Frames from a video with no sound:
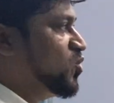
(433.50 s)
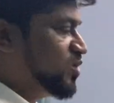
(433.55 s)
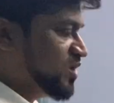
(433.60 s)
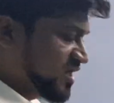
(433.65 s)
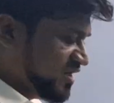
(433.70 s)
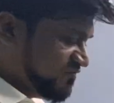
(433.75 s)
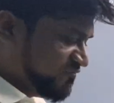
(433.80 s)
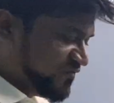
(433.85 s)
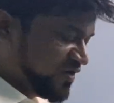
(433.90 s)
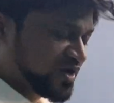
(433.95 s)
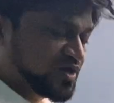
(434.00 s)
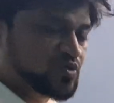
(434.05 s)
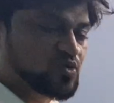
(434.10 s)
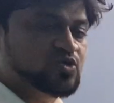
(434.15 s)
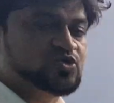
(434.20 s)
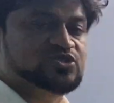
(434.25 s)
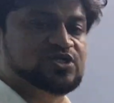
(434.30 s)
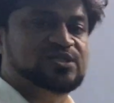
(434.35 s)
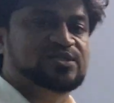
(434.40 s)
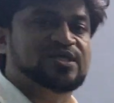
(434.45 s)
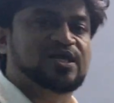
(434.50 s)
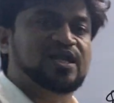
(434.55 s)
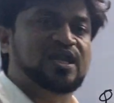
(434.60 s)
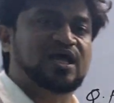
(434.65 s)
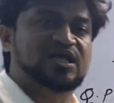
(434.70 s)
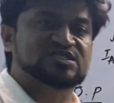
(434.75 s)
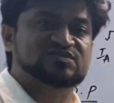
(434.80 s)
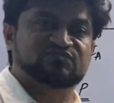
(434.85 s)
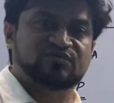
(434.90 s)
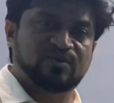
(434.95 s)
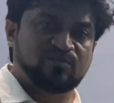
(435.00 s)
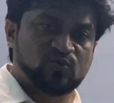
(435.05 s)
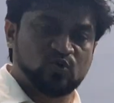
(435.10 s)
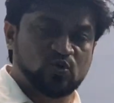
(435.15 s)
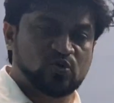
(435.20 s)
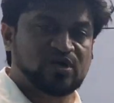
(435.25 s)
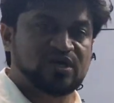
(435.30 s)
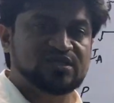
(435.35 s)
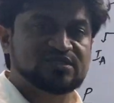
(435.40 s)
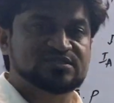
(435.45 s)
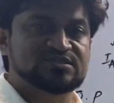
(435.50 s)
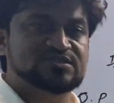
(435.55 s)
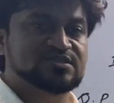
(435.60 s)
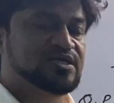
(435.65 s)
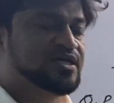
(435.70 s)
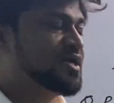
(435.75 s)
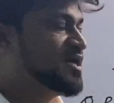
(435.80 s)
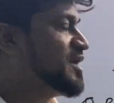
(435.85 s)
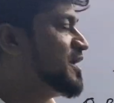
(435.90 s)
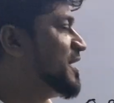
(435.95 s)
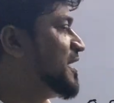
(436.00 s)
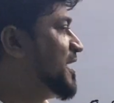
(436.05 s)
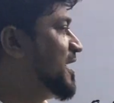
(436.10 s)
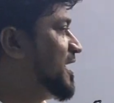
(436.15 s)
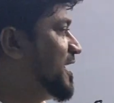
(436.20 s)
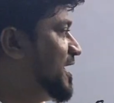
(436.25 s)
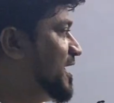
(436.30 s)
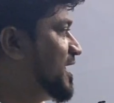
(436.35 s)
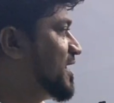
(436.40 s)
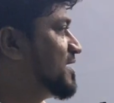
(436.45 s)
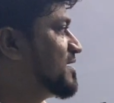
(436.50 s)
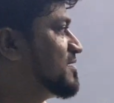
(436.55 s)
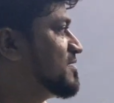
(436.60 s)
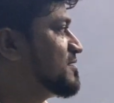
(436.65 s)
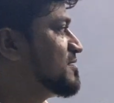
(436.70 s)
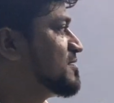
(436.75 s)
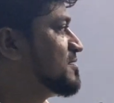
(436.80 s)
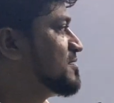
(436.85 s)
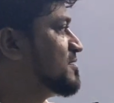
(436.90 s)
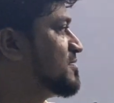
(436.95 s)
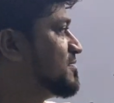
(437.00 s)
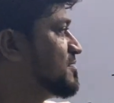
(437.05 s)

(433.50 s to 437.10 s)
Only one question they will ask from locus, and